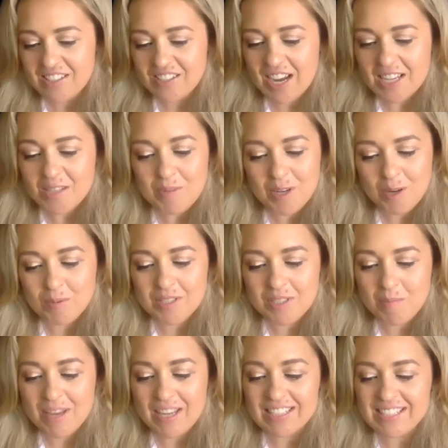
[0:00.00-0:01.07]
Jasmine hopes
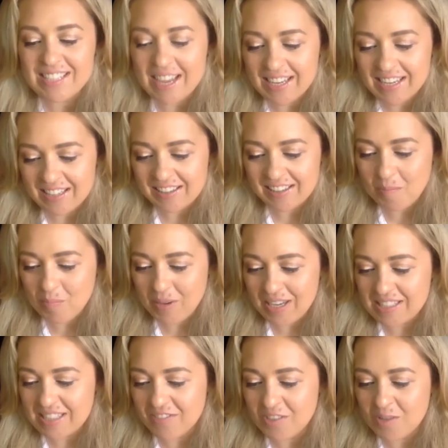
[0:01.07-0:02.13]
to make a second
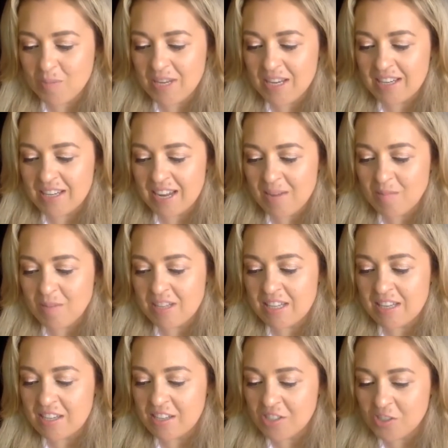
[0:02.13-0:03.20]
Olympics after being named in
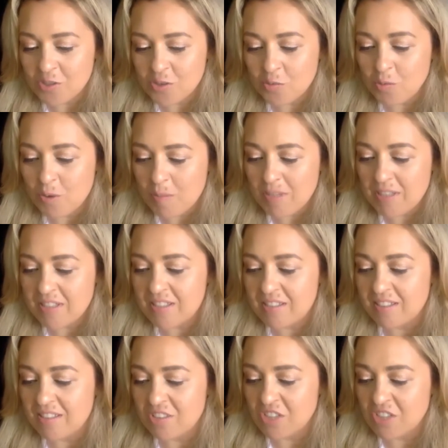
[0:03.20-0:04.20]
the initial Women's